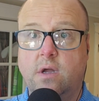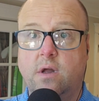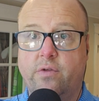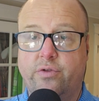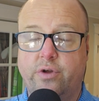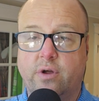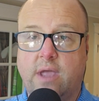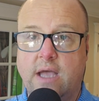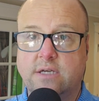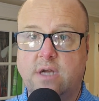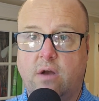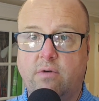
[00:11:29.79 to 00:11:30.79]
through your
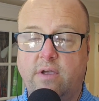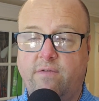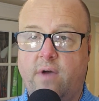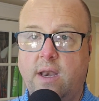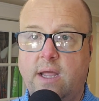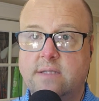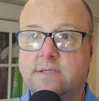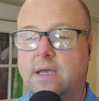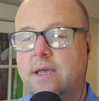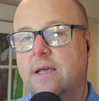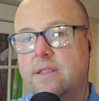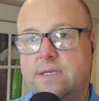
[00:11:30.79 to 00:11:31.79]
cash out refinance?
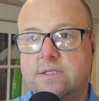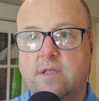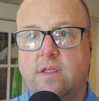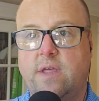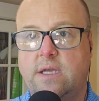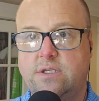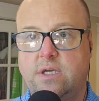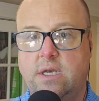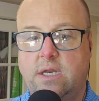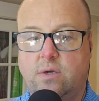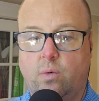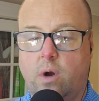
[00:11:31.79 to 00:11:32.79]
These are the things you
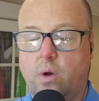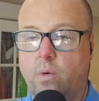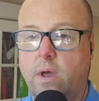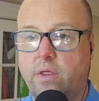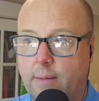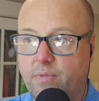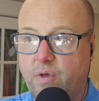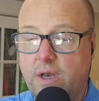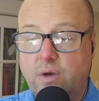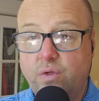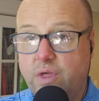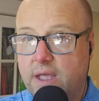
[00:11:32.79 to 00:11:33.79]
need to work with. So I
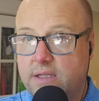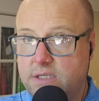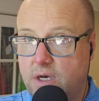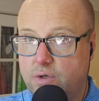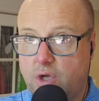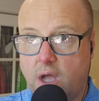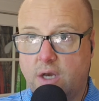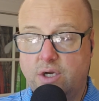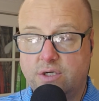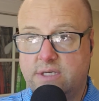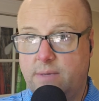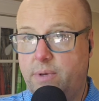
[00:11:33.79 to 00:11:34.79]
do think, talking to
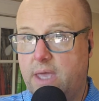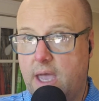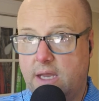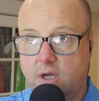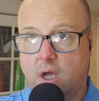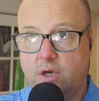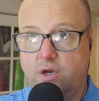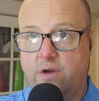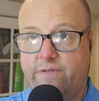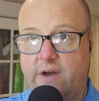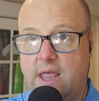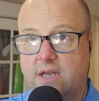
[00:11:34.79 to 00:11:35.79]
your CPA, talking to your
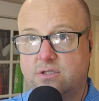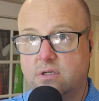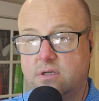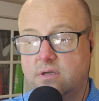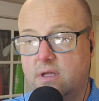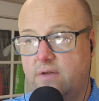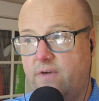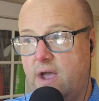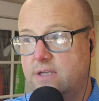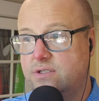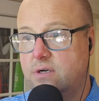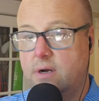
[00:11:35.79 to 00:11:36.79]
financial
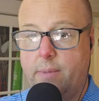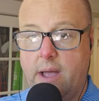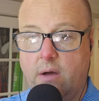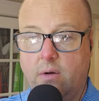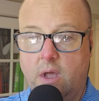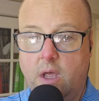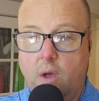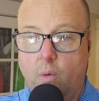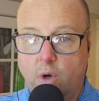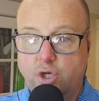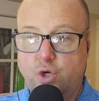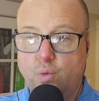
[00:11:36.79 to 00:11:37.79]
advisor about
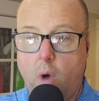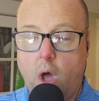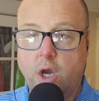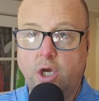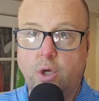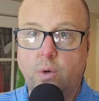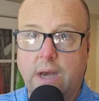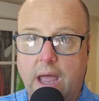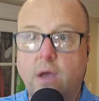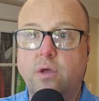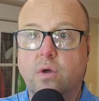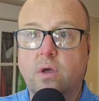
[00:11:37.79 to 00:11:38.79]
what you want to do and how
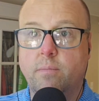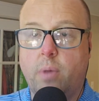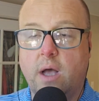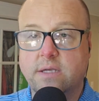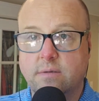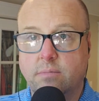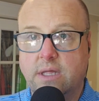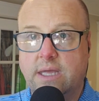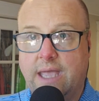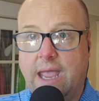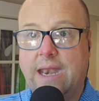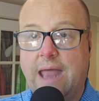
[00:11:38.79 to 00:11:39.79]
you can possibly
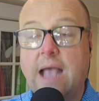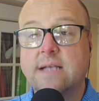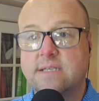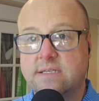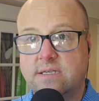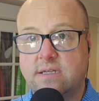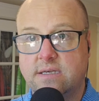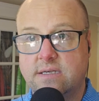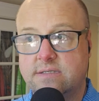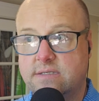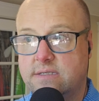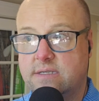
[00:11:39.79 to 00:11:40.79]
gain access to
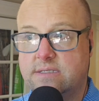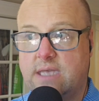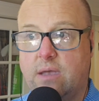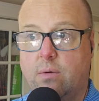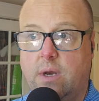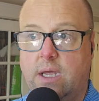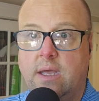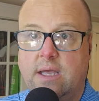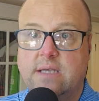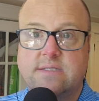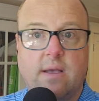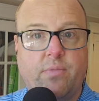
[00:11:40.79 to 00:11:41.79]
this equity
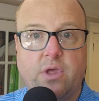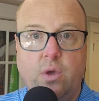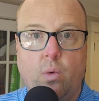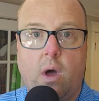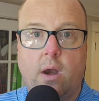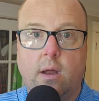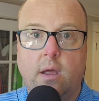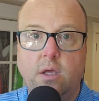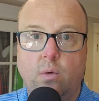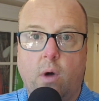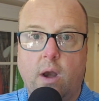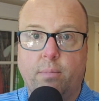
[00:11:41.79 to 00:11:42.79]
is something you want
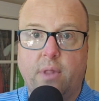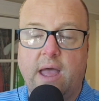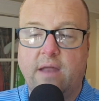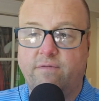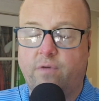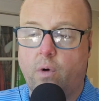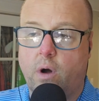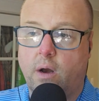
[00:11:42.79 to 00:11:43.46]
to plan for.